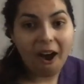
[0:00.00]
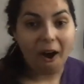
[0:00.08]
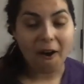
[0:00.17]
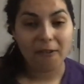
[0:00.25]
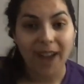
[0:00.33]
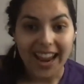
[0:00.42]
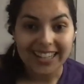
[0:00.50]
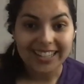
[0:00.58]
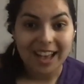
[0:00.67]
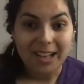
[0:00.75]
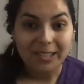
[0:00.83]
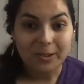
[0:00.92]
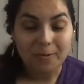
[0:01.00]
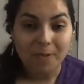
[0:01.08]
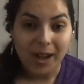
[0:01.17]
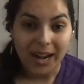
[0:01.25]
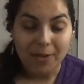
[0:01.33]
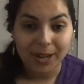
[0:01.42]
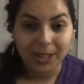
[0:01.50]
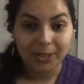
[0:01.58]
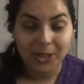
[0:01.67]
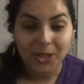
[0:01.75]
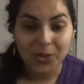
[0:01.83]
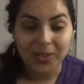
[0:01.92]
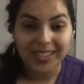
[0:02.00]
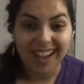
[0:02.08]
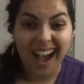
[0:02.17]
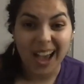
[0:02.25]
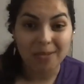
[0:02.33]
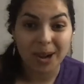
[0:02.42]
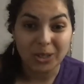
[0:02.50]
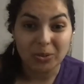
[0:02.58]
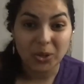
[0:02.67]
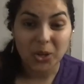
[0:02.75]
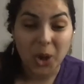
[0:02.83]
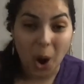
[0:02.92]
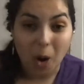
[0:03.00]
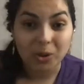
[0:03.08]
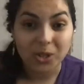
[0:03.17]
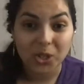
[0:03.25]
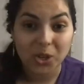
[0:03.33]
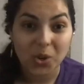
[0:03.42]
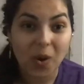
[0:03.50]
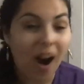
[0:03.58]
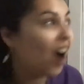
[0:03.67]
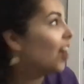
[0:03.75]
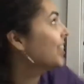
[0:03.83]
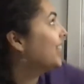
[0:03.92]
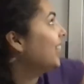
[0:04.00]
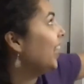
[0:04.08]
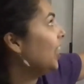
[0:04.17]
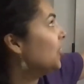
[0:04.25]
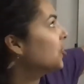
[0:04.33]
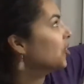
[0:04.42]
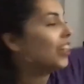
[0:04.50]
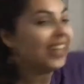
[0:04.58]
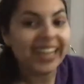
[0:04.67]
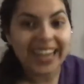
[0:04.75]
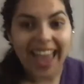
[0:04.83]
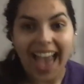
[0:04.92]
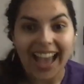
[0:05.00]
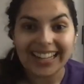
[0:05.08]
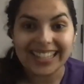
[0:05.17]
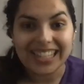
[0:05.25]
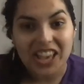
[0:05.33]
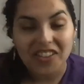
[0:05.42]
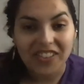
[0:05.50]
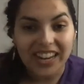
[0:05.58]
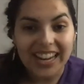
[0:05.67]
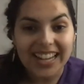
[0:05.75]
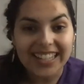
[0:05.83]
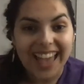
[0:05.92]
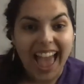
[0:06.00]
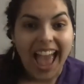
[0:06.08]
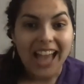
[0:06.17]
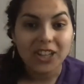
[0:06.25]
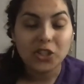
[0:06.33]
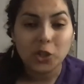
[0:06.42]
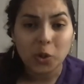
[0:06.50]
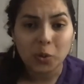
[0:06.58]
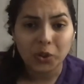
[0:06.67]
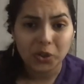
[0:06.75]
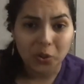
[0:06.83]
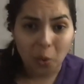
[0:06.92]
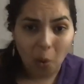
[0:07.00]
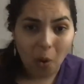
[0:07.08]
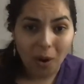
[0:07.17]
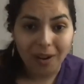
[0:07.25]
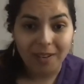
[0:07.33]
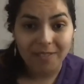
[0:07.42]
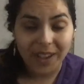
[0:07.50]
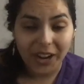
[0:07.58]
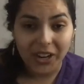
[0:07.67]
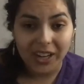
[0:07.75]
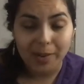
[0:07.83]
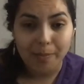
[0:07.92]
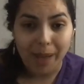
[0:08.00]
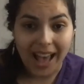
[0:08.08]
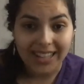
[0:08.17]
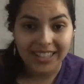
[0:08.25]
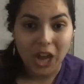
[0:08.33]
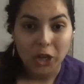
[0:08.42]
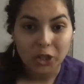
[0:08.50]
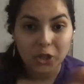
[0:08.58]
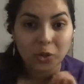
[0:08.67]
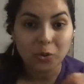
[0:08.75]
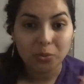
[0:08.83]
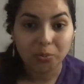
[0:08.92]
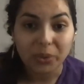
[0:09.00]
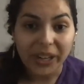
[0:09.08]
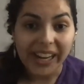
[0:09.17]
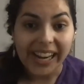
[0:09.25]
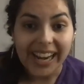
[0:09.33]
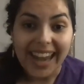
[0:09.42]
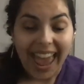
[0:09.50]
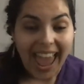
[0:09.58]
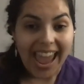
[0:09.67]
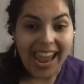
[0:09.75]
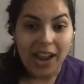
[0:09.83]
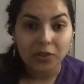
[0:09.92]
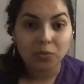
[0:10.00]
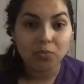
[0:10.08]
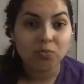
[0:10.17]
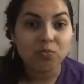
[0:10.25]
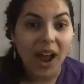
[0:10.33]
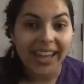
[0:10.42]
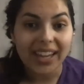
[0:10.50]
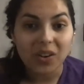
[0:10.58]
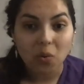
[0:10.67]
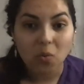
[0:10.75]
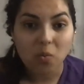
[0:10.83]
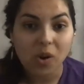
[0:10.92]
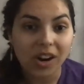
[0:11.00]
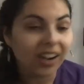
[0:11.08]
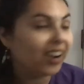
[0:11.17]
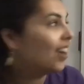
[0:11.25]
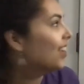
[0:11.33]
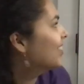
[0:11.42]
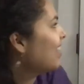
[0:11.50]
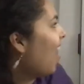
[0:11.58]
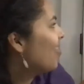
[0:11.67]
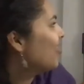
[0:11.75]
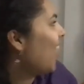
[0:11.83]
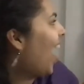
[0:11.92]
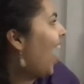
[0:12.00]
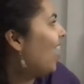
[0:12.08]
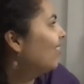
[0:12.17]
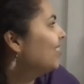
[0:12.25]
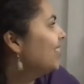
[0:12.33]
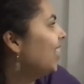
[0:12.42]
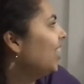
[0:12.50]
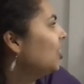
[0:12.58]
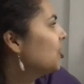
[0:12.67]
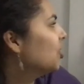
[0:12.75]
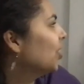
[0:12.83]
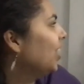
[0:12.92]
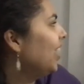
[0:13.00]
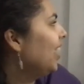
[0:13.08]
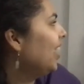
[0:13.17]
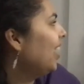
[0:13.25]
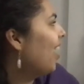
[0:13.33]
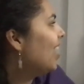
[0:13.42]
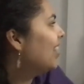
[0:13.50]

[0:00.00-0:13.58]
All right, so what I want you to do is I want you to go to our Teacher E activities and do your very best to read and write words that have Teacher E